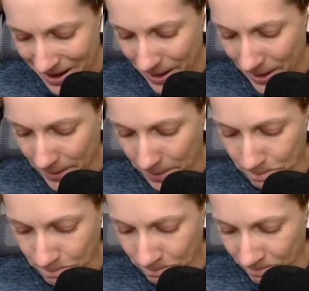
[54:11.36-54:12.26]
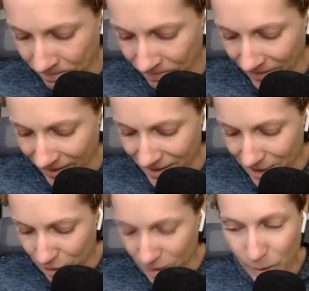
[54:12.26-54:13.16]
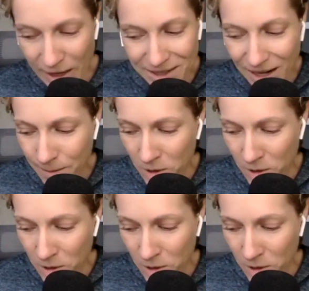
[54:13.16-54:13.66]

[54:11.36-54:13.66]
Spend time